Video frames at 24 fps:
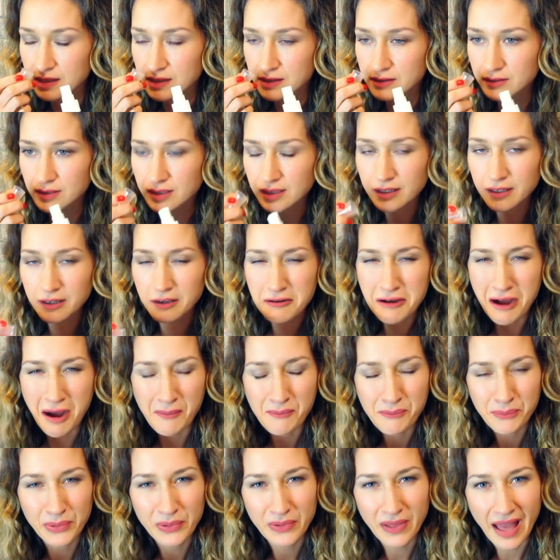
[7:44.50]
really
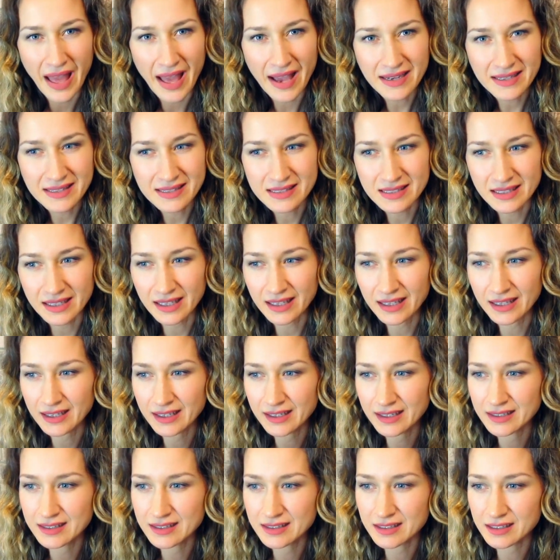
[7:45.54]
complex
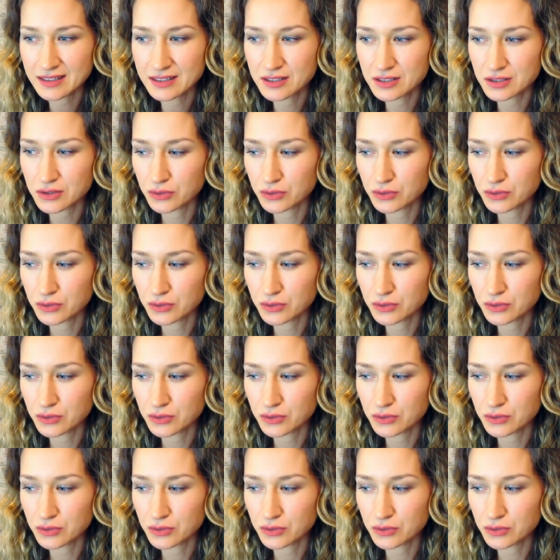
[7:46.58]
and it's